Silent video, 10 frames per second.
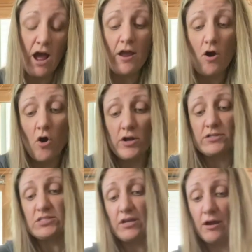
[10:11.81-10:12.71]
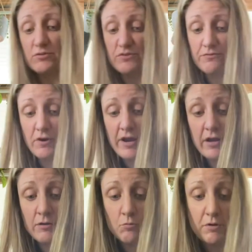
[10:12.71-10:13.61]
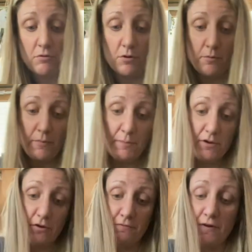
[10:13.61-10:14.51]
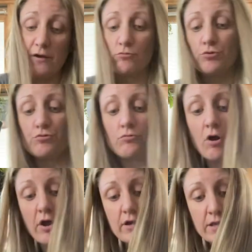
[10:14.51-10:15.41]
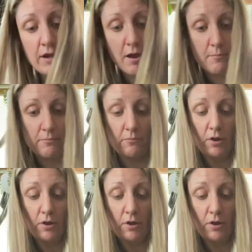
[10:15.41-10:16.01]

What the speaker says: I was afraid we were maybe going to find root rot. And I'm